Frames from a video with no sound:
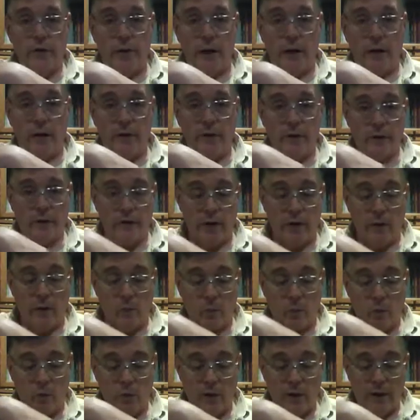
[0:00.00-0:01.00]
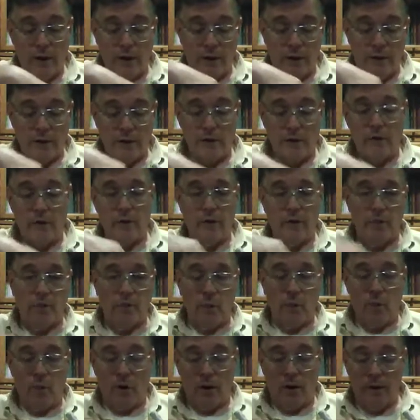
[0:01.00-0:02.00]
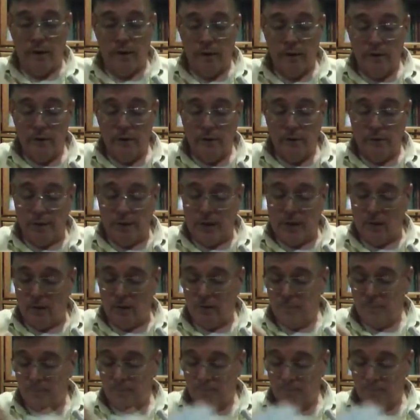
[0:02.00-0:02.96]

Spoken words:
vowel in the same word is a broad vowel.